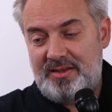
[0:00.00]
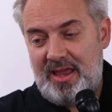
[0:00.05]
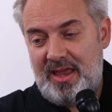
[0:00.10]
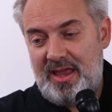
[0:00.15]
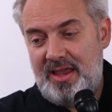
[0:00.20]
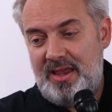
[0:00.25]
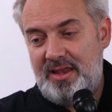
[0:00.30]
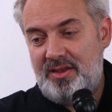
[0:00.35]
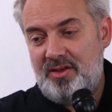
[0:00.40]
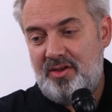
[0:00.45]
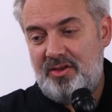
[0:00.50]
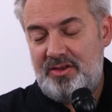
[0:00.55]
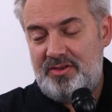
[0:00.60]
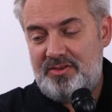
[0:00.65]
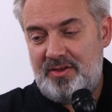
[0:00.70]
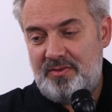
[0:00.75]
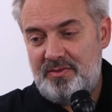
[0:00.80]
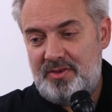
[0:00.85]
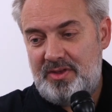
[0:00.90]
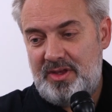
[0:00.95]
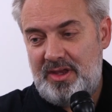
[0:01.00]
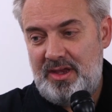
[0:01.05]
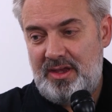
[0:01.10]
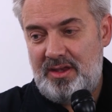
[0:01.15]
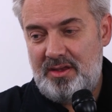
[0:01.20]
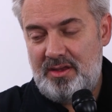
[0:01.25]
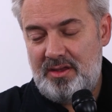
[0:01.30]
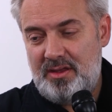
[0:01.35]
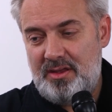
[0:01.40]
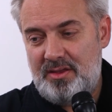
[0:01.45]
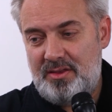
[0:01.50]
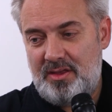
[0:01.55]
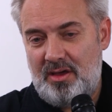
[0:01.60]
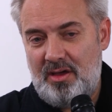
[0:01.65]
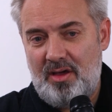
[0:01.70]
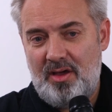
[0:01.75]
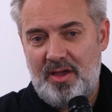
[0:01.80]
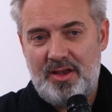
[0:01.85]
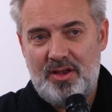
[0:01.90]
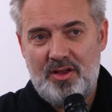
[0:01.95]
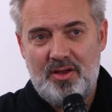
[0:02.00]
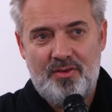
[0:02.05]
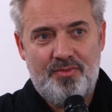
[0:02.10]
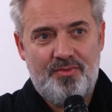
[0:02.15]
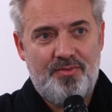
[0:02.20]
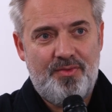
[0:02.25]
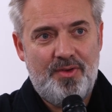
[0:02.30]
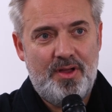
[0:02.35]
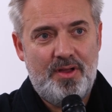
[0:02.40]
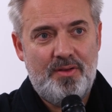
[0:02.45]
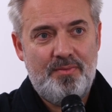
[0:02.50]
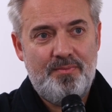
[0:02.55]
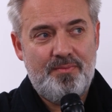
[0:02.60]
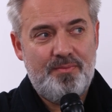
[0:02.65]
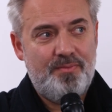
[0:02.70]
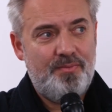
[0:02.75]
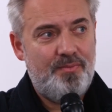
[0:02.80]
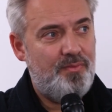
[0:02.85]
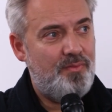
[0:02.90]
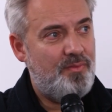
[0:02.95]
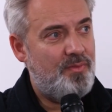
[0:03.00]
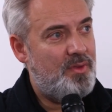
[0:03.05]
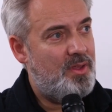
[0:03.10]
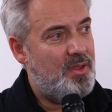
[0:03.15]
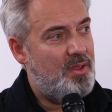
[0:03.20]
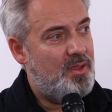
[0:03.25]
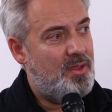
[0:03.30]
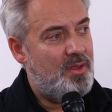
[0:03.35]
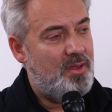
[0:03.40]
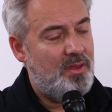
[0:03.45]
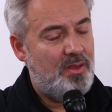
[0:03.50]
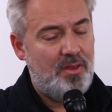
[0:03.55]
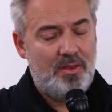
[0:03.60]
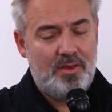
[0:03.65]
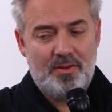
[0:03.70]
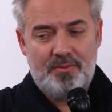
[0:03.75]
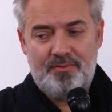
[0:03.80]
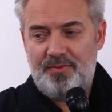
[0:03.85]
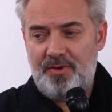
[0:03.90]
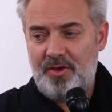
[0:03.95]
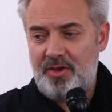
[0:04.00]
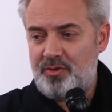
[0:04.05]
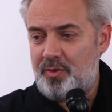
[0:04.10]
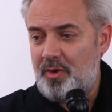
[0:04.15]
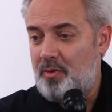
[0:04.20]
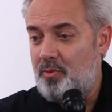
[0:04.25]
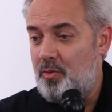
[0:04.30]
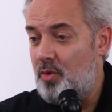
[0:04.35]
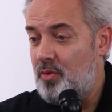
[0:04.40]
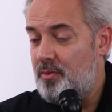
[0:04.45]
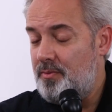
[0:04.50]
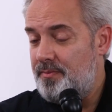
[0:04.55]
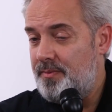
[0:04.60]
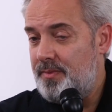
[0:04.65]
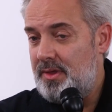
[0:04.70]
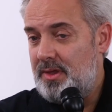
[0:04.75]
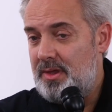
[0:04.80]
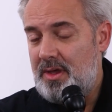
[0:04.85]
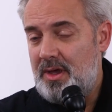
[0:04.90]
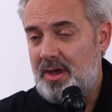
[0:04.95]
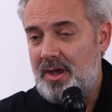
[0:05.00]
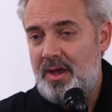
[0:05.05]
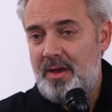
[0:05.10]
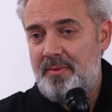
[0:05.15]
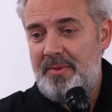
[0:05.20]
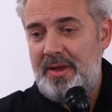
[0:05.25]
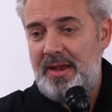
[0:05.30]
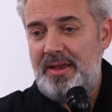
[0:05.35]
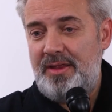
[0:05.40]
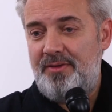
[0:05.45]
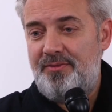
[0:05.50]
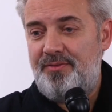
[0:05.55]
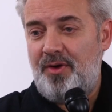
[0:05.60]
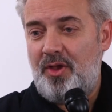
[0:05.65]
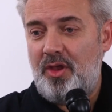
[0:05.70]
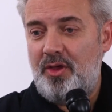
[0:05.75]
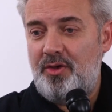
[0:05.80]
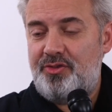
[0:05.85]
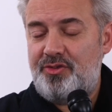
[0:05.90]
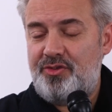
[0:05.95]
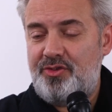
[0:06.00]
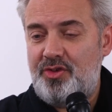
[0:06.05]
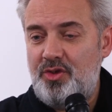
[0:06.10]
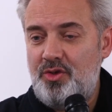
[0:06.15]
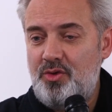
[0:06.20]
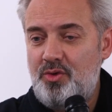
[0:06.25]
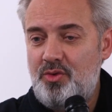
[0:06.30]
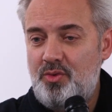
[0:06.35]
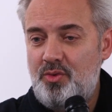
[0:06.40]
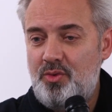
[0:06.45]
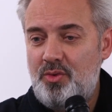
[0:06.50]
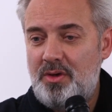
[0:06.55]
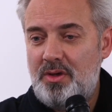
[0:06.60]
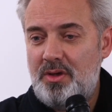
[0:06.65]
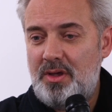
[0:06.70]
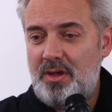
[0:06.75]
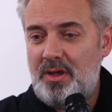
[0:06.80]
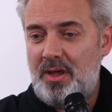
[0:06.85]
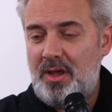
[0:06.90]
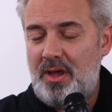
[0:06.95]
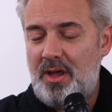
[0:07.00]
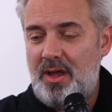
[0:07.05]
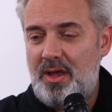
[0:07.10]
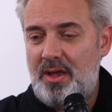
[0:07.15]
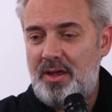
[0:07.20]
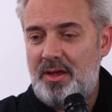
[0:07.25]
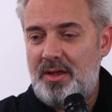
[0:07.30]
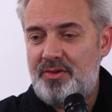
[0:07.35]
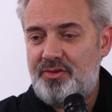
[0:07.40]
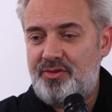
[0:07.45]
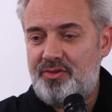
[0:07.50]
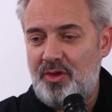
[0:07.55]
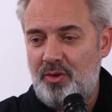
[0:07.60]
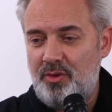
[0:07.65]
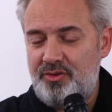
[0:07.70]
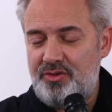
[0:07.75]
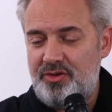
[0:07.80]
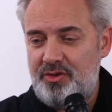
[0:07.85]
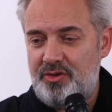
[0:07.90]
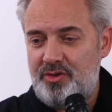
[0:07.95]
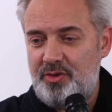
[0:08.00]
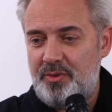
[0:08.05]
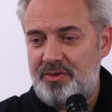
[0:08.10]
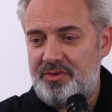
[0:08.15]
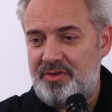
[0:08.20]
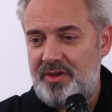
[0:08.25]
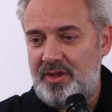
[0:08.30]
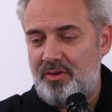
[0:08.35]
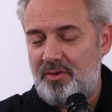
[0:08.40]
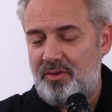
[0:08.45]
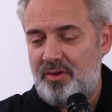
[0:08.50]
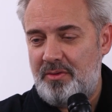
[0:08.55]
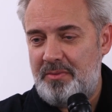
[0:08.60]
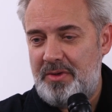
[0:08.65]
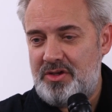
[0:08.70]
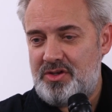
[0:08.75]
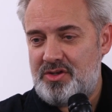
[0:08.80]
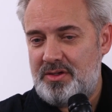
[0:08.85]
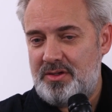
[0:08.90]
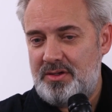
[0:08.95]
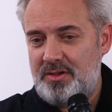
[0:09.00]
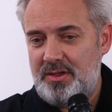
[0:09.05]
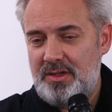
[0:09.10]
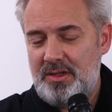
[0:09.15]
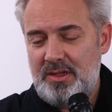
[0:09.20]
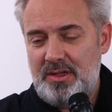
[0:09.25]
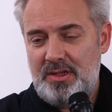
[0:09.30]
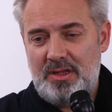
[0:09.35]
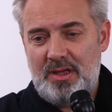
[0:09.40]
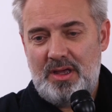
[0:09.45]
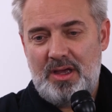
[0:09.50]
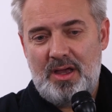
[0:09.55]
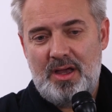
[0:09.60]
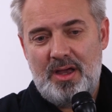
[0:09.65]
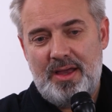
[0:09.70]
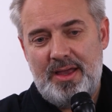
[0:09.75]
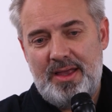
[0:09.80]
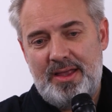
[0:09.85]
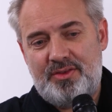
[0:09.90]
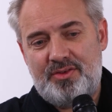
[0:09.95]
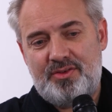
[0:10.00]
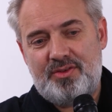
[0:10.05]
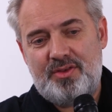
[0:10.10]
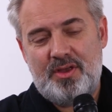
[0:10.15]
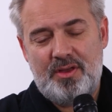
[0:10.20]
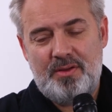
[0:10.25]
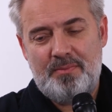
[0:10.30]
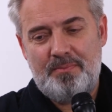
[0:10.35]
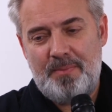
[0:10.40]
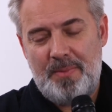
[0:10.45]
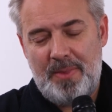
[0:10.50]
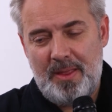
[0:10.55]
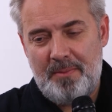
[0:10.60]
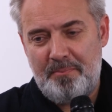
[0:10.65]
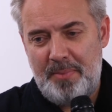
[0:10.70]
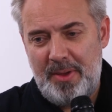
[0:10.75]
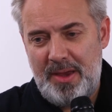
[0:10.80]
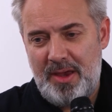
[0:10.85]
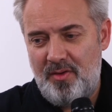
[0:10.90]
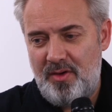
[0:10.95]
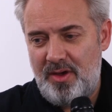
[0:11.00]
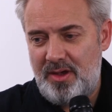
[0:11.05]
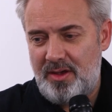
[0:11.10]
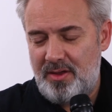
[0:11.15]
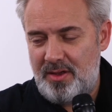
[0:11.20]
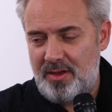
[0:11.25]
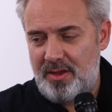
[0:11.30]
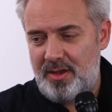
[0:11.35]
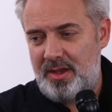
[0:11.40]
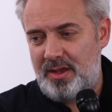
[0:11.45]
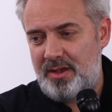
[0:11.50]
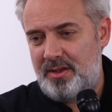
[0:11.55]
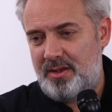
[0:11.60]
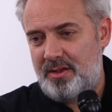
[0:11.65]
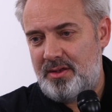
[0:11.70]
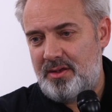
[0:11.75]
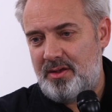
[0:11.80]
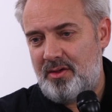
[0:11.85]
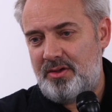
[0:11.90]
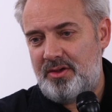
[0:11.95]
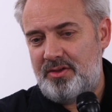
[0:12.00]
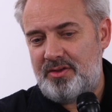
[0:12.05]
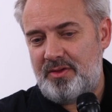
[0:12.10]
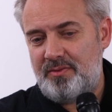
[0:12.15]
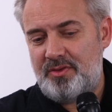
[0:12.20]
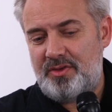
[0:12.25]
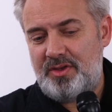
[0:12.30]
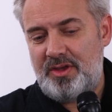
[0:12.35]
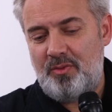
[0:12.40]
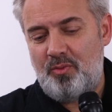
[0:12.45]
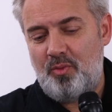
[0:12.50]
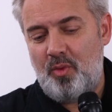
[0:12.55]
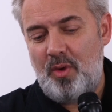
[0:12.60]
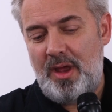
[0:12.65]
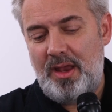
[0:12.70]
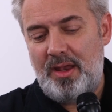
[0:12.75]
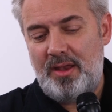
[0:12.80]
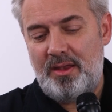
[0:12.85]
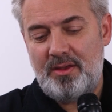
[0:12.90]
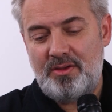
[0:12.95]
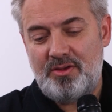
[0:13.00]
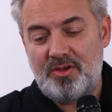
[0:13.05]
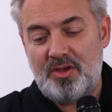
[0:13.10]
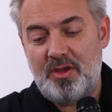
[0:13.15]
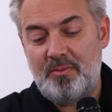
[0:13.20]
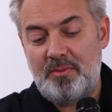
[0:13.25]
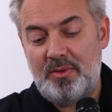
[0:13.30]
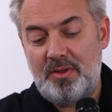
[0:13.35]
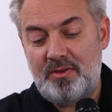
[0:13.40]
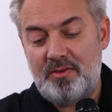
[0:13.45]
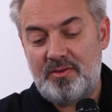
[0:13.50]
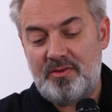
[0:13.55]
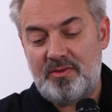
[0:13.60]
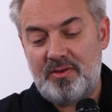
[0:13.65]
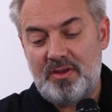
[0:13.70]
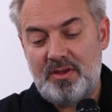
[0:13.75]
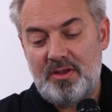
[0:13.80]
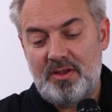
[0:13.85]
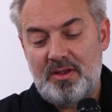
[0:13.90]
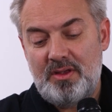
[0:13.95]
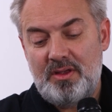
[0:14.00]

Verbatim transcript: day in nineteen seventeen, at the height of uh, the First World War, mm-hmm. um, and it follows two uh, soldiers who are sent on a mission. Uh, it's uh, a period in nineteen seventeen when the Germans,